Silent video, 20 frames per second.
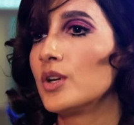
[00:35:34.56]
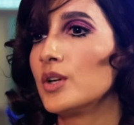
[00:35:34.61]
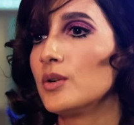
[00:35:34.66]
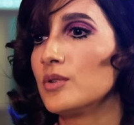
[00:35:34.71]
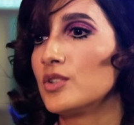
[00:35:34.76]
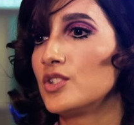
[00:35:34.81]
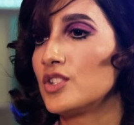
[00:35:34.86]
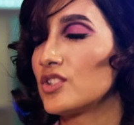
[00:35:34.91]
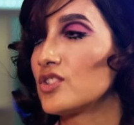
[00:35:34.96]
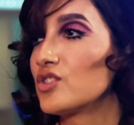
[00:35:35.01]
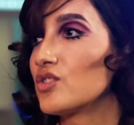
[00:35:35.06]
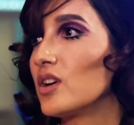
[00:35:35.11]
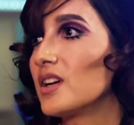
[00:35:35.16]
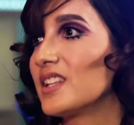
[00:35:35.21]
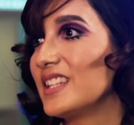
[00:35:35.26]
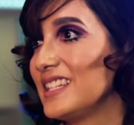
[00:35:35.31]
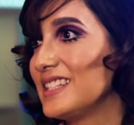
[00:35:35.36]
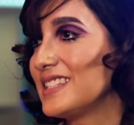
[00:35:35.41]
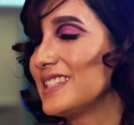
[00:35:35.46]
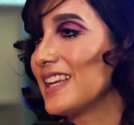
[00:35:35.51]
who are just
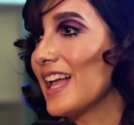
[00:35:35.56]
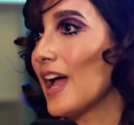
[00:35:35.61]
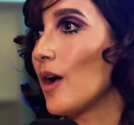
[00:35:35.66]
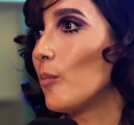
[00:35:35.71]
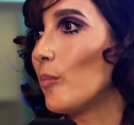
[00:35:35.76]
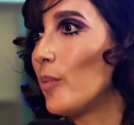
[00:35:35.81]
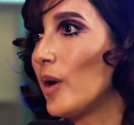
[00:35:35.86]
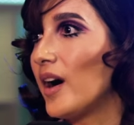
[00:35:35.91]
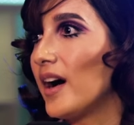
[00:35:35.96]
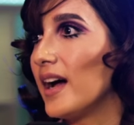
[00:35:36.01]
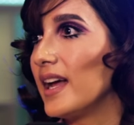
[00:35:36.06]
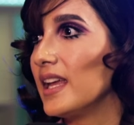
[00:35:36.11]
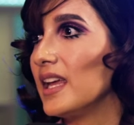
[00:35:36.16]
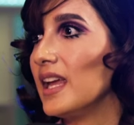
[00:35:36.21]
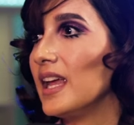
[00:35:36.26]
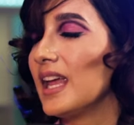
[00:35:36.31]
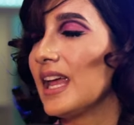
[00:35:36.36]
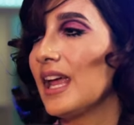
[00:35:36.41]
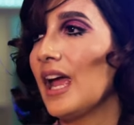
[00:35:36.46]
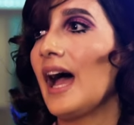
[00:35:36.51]
struggling to get by,
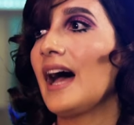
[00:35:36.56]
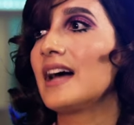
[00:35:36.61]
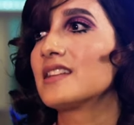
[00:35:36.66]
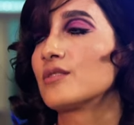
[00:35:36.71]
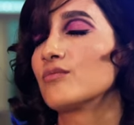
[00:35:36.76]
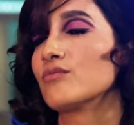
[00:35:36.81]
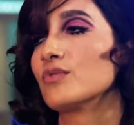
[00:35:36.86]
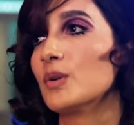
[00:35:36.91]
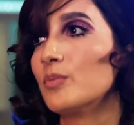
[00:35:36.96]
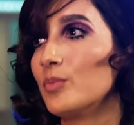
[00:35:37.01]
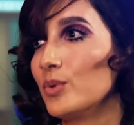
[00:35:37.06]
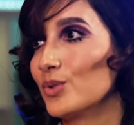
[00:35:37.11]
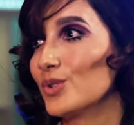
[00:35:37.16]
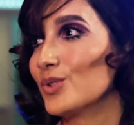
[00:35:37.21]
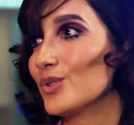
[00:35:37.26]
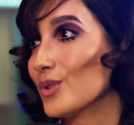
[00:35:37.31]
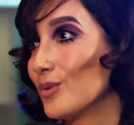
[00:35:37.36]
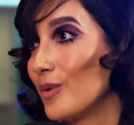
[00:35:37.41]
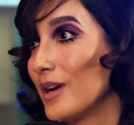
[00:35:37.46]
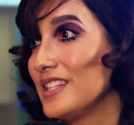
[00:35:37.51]
mm-hmm. it hasn't rippled
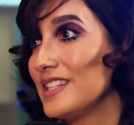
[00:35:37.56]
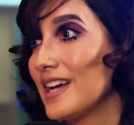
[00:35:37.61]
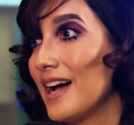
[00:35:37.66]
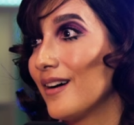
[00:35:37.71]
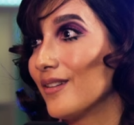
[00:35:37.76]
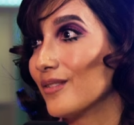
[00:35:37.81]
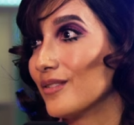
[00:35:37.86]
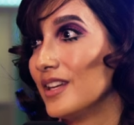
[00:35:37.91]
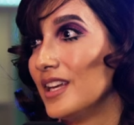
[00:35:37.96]
all the way down.